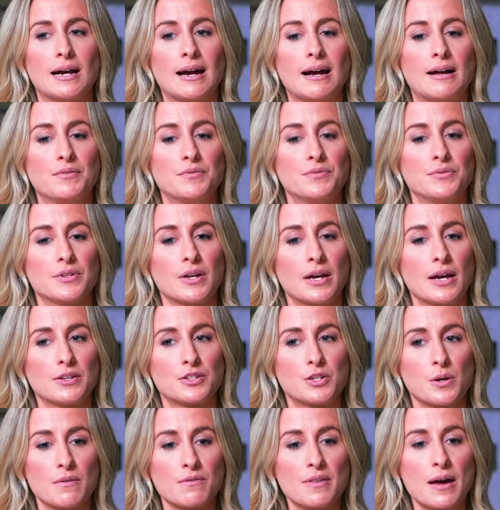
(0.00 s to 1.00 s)
And
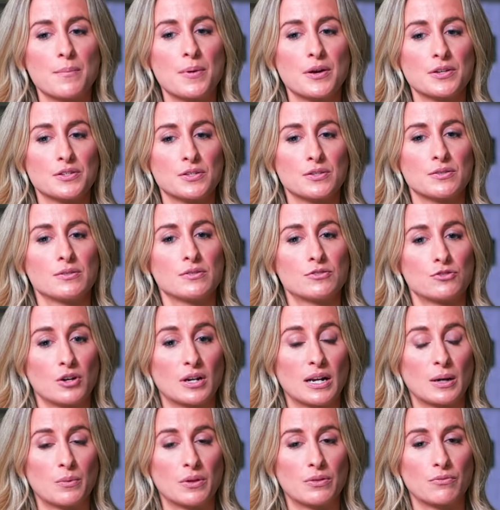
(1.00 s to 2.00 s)
so, if that person is
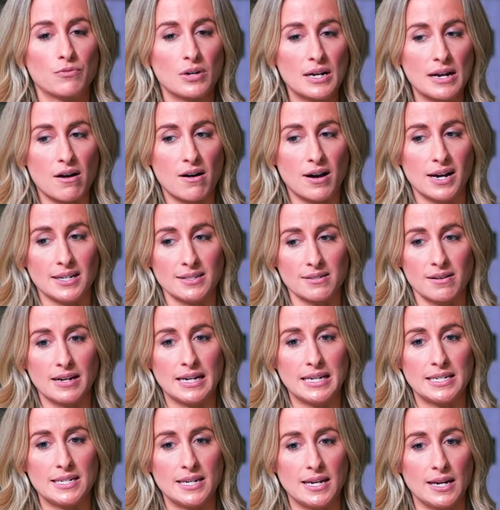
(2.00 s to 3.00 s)
struggling with really high
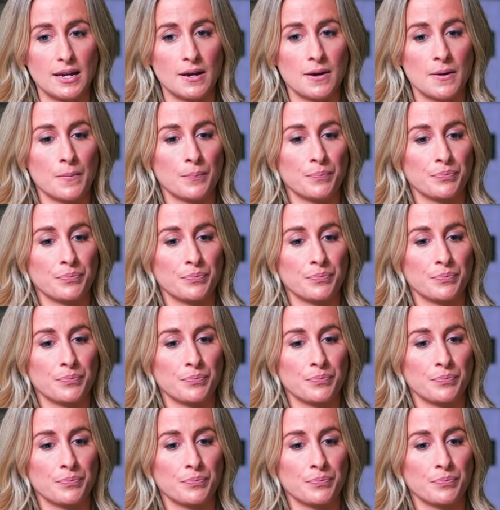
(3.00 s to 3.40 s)
anxiety,